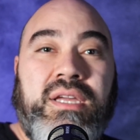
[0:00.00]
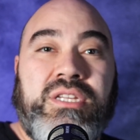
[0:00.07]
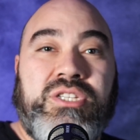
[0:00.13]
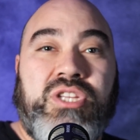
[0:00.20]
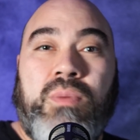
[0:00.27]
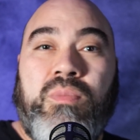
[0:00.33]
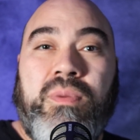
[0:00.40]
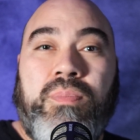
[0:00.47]

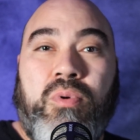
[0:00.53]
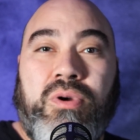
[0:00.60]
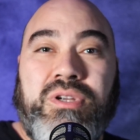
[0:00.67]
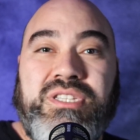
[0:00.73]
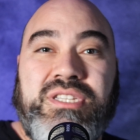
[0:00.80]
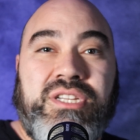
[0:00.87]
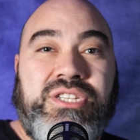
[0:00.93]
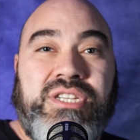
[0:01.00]
Some
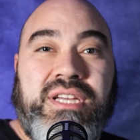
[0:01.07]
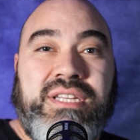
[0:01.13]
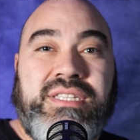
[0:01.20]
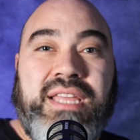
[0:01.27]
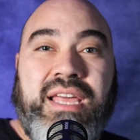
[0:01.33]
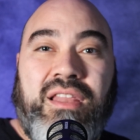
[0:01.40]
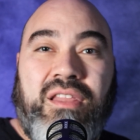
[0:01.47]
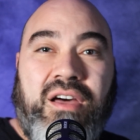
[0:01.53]
reports
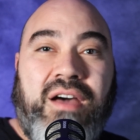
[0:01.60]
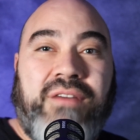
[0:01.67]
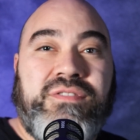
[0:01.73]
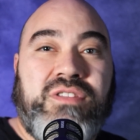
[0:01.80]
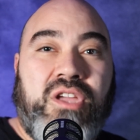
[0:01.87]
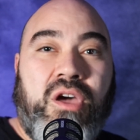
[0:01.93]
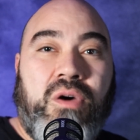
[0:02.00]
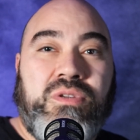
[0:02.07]
suggest that
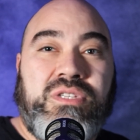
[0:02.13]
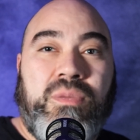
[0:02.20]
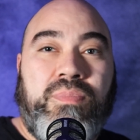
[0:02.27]
Loft's ghost